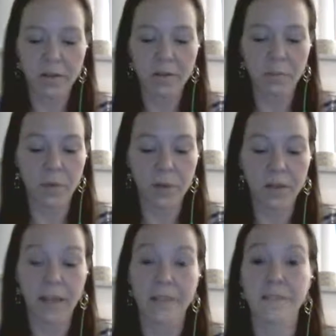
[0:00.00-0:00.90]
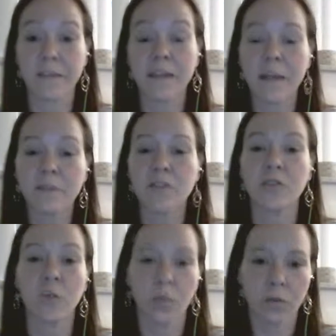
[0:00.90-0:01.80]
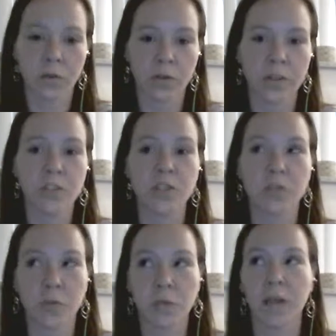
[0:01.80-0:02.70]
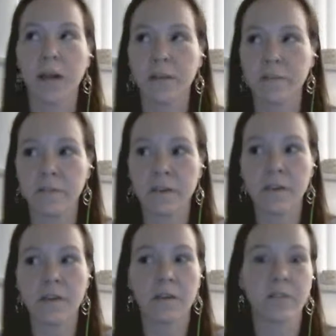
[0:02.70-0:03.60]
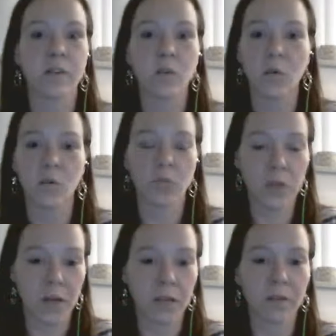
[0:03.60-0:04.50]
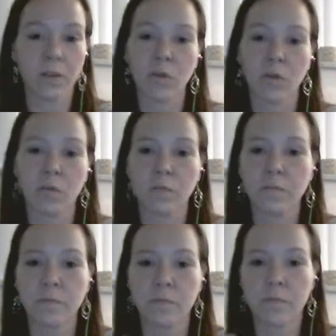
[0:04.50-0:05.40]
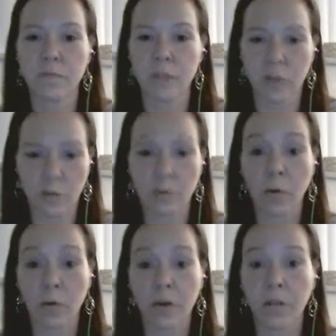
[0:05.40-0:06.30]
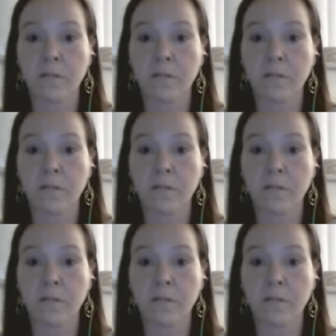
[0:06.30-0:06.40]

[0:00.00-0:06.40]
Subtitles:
But like I said, now that she's older and she's realized, done her own reading, done her own exploring,